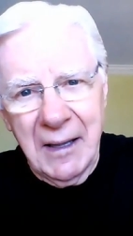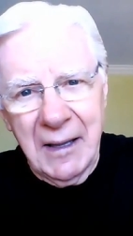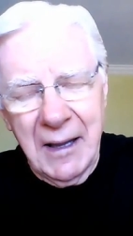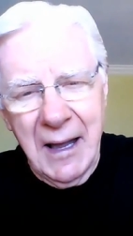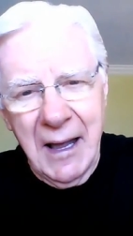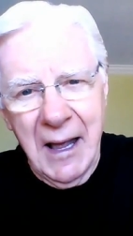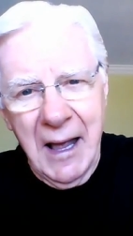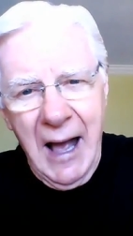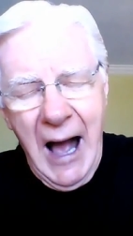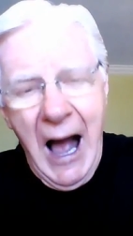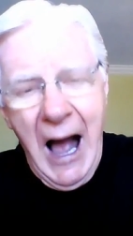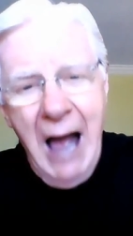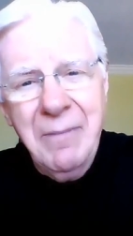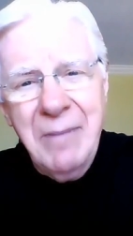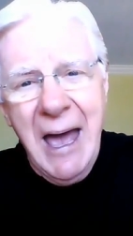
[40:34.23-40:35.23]
I'm
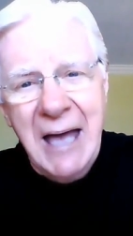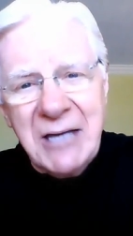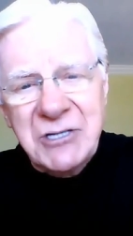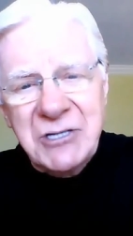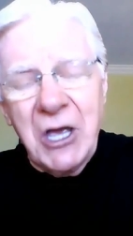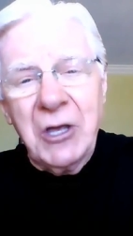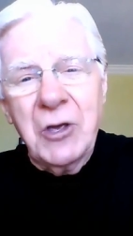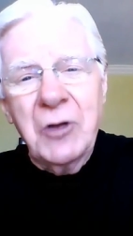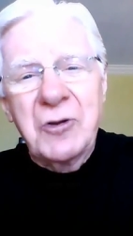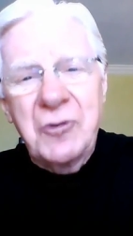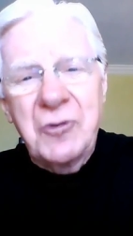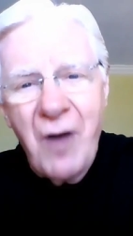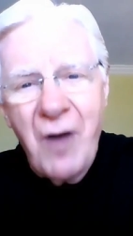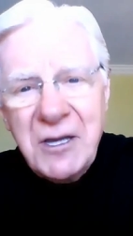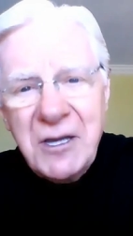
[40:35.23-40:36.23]
asking you to trust
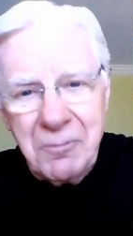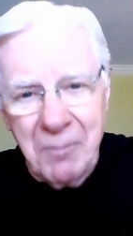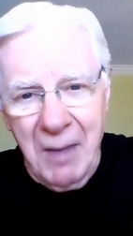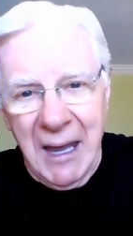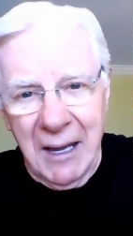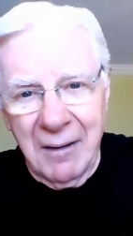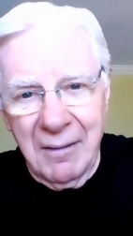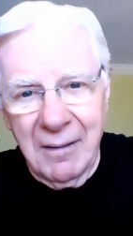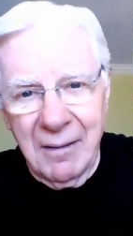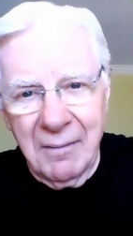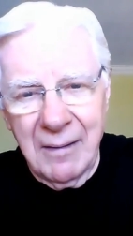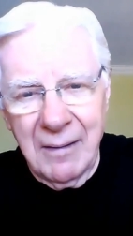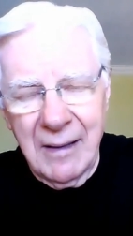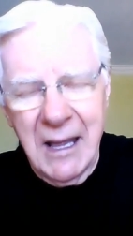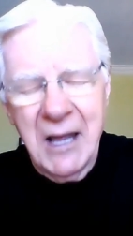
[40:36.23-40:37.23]
me.
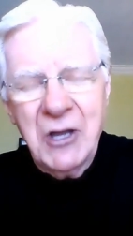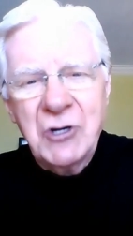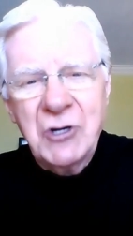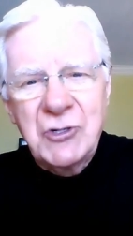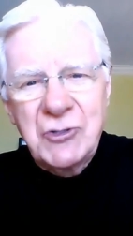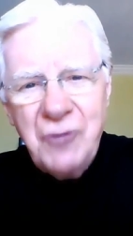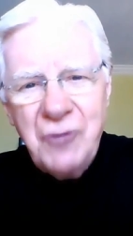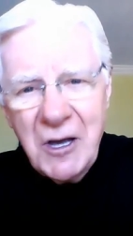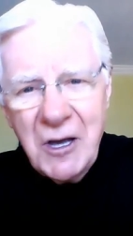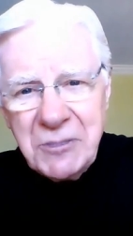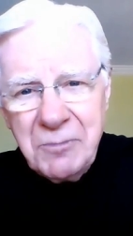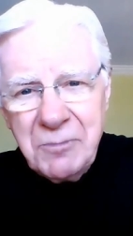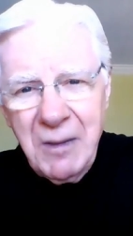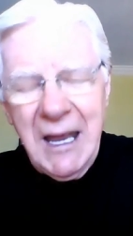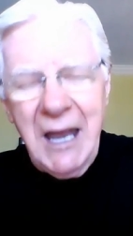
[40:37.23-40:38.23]
Trust me and do
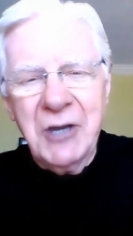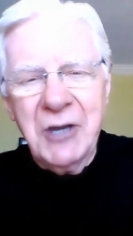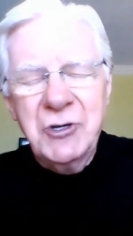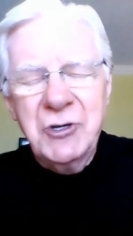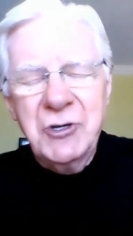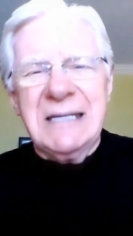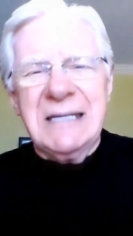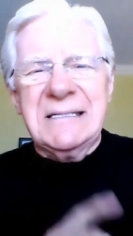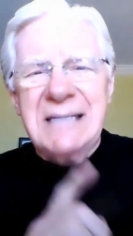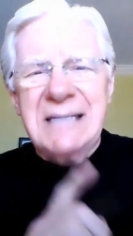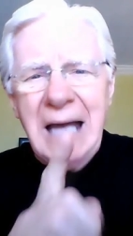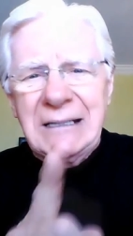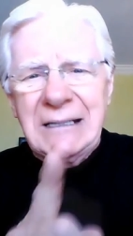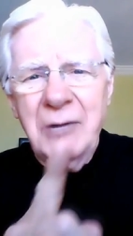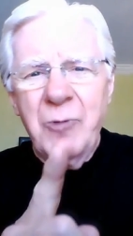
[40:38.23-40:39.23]
exactly what I'm
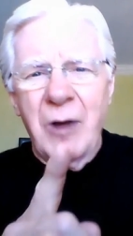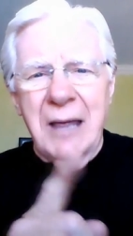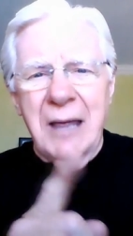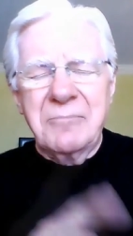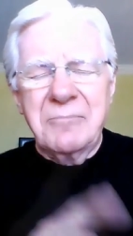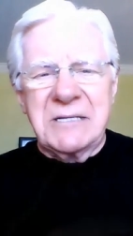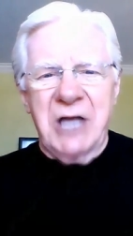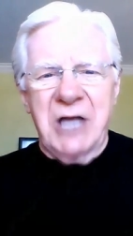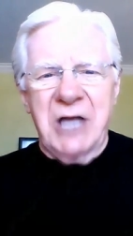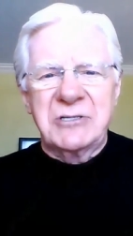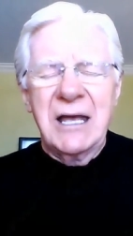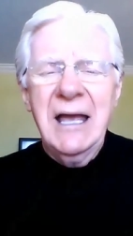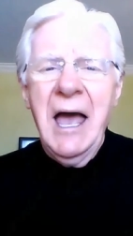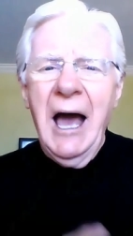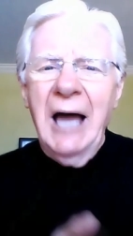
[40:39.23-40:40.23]
suggesting
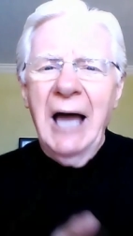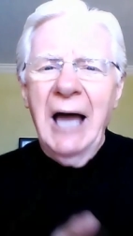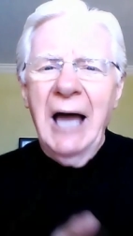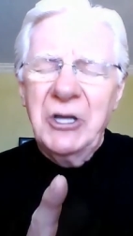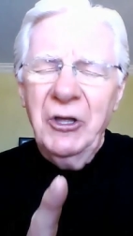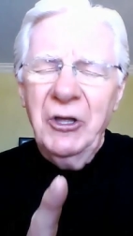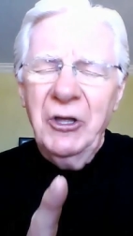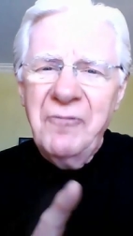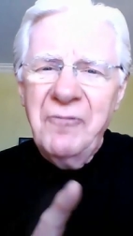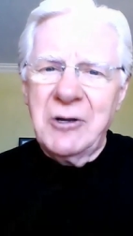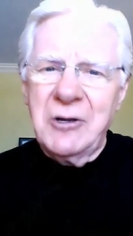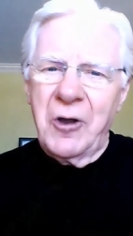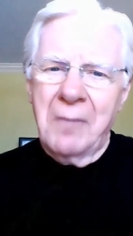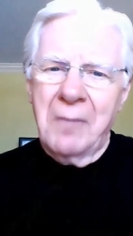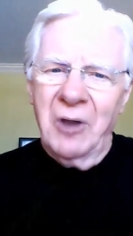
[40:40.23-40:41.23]
until you find out I'm
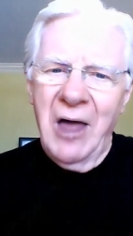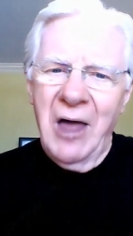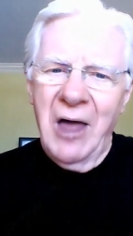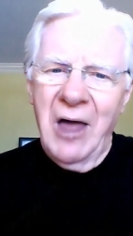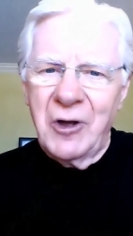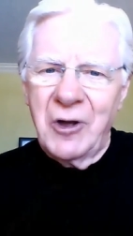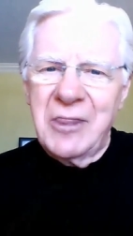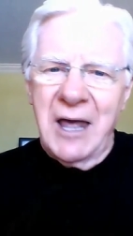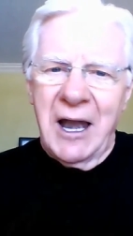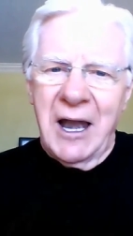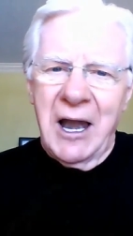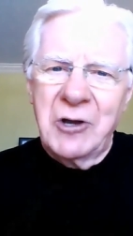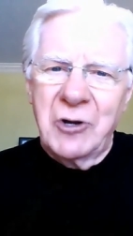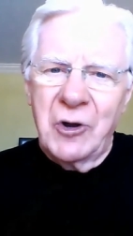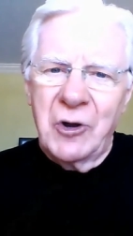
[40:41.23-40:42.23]
lying or that I don't know what
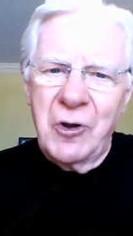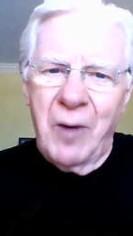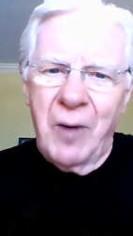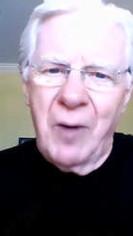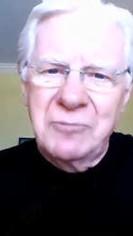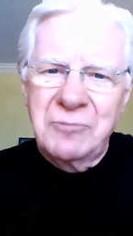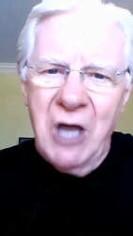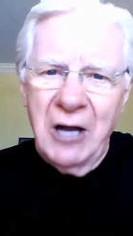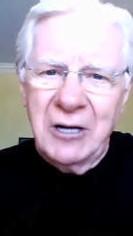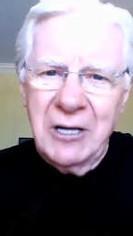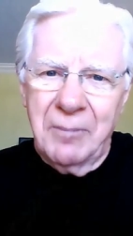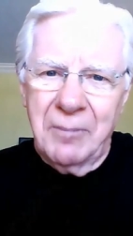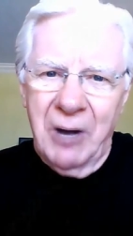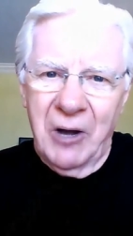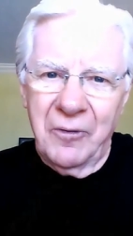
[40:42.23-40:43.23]
I'm talking about.
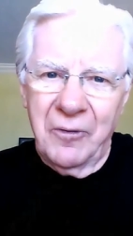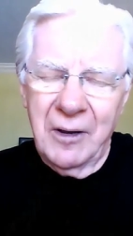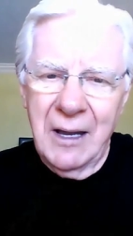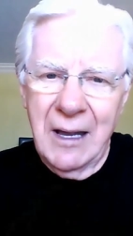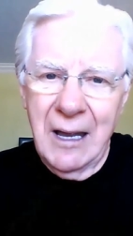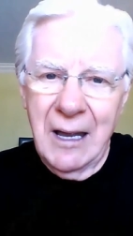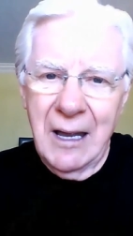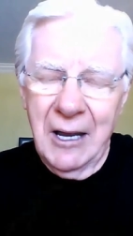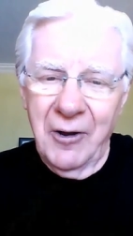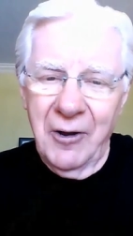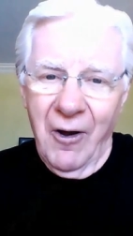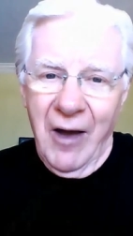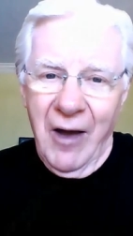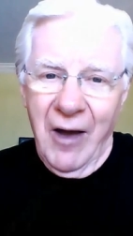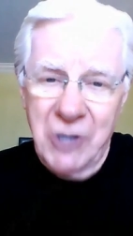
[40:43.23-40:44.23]
No, I don't
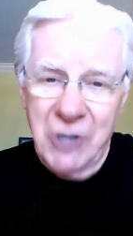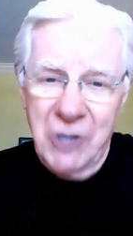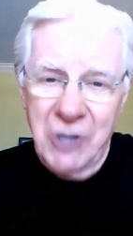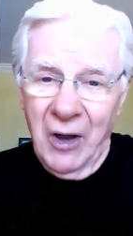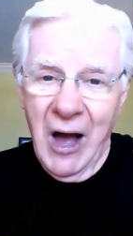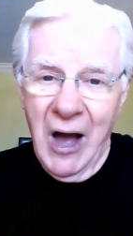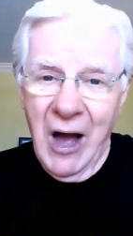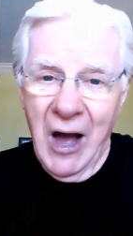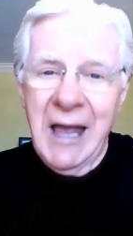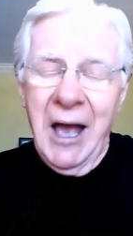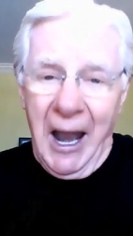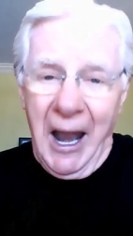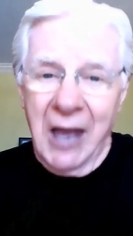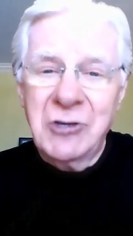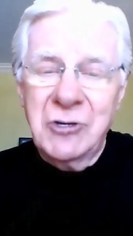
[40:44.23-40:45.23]
lie, and I do know
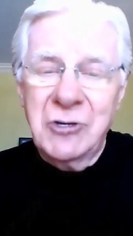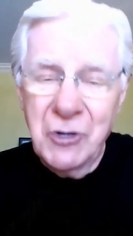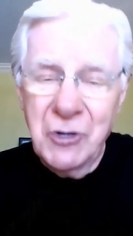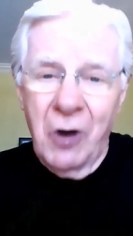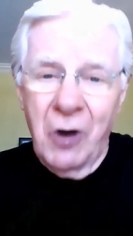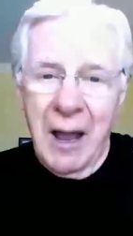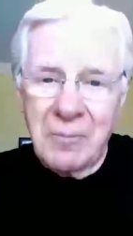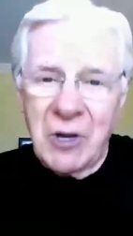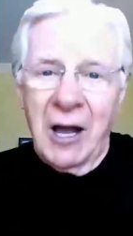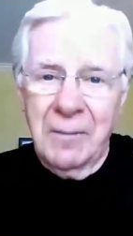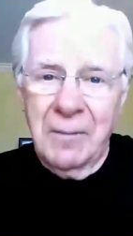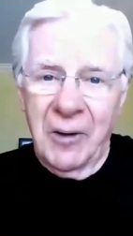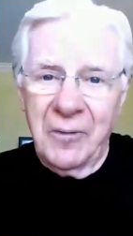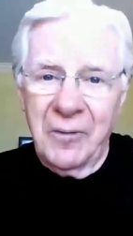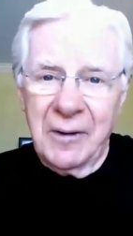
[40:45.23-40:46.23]
what I'm talking about.
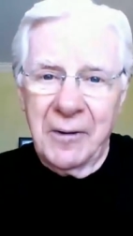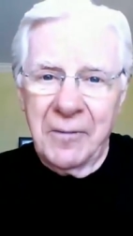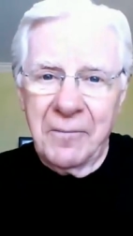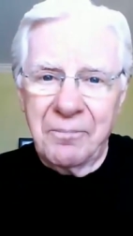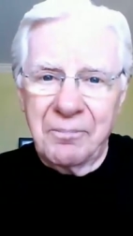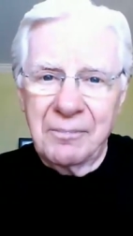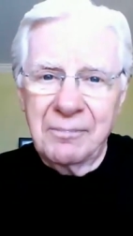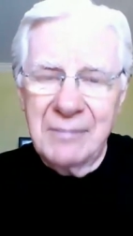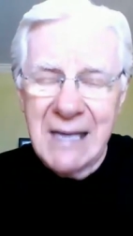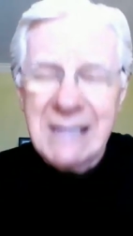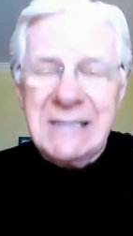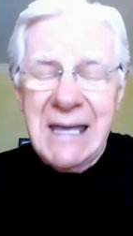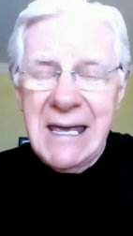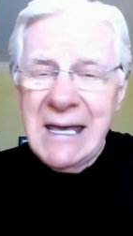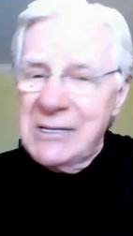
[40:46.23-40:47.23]
This
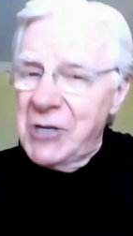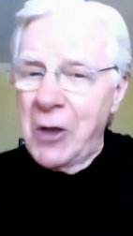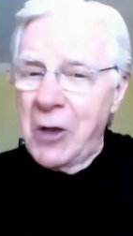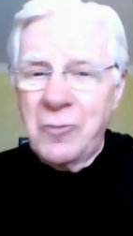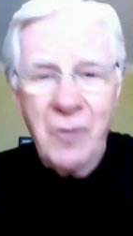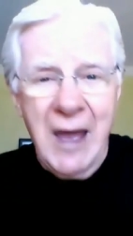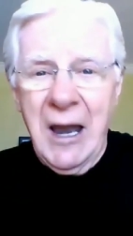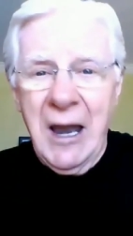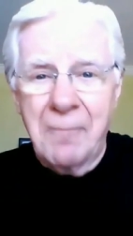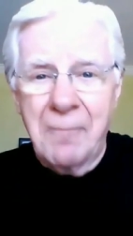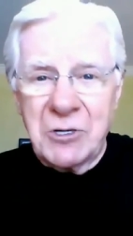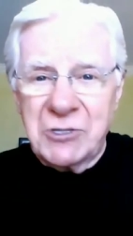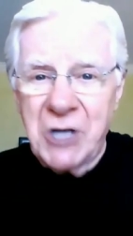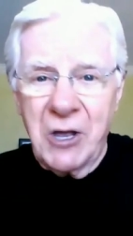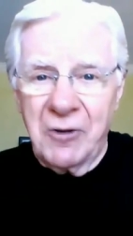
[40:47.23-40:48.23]
is a great
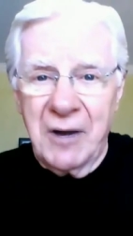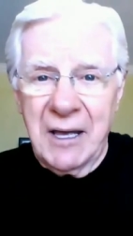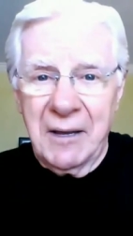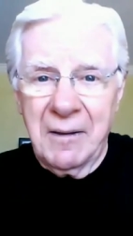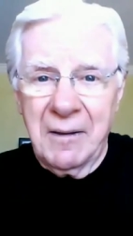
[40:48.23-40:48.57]
opportunity.